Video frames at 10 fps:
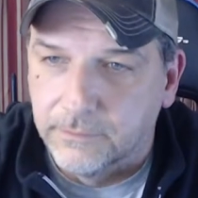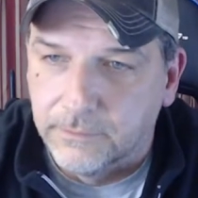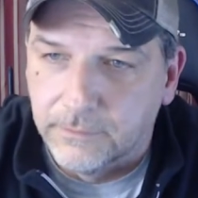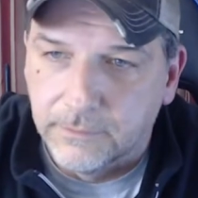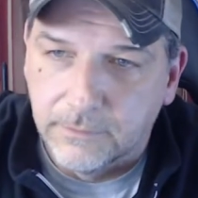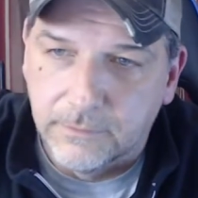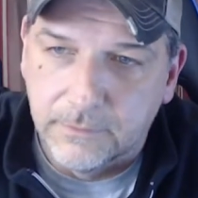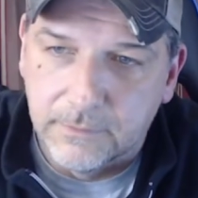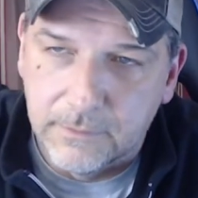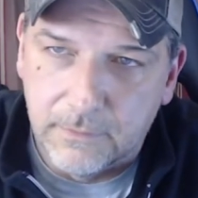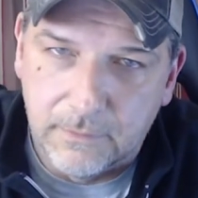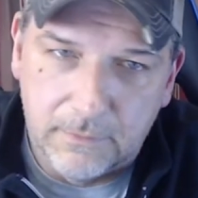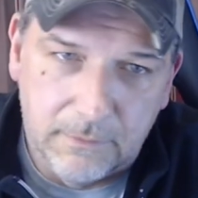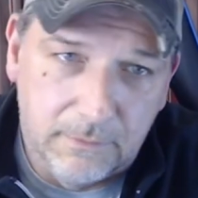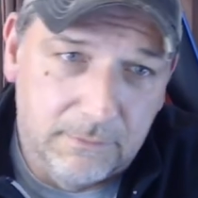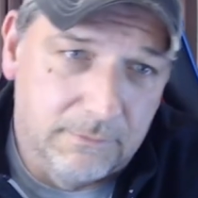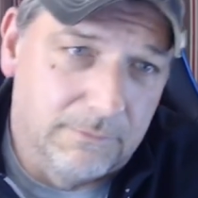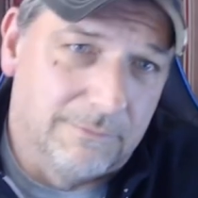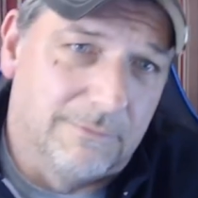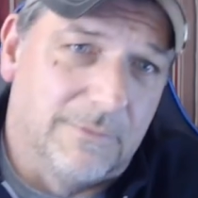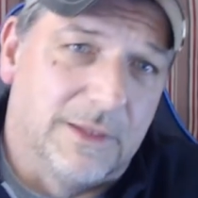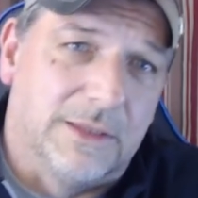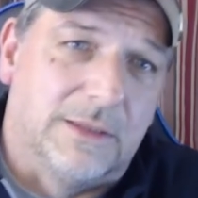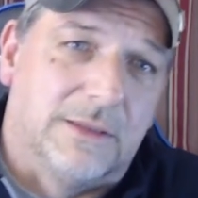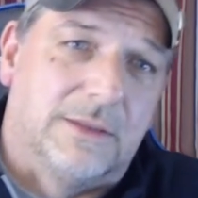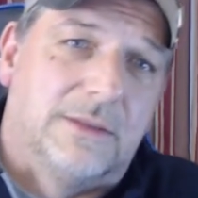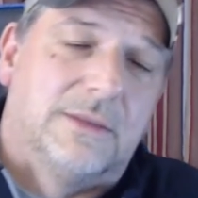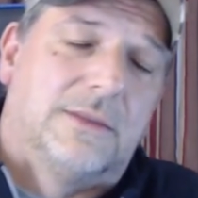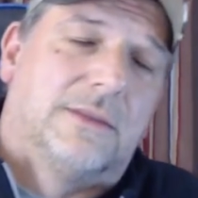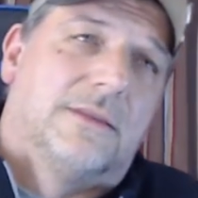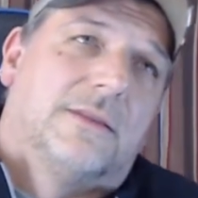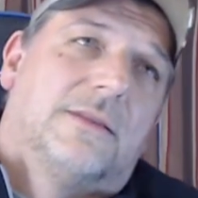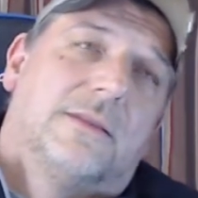Nothing is said.